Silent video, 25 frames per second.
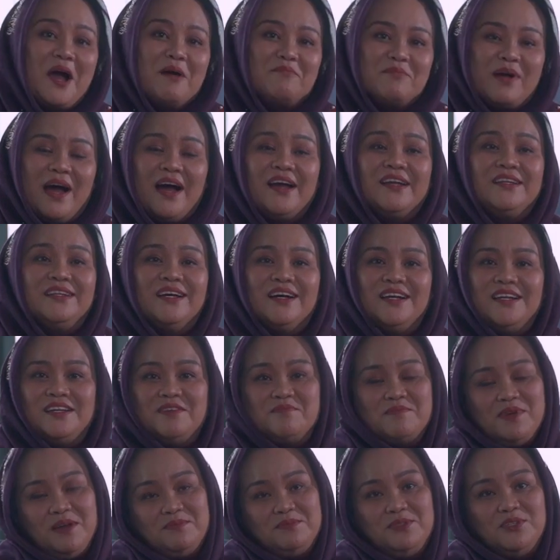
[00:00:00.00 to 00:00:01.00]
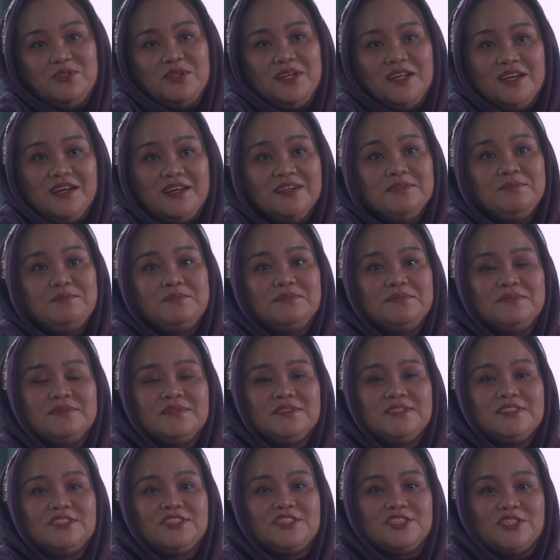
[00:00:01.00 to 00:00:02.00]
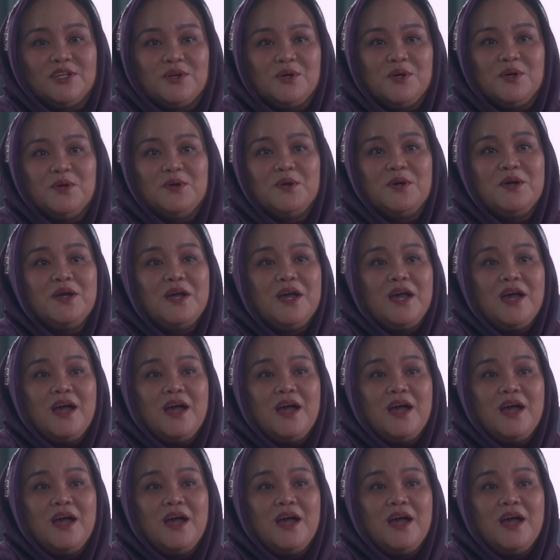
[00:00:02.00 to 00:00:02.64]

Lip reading: I'm Aida Lim Abdullah. So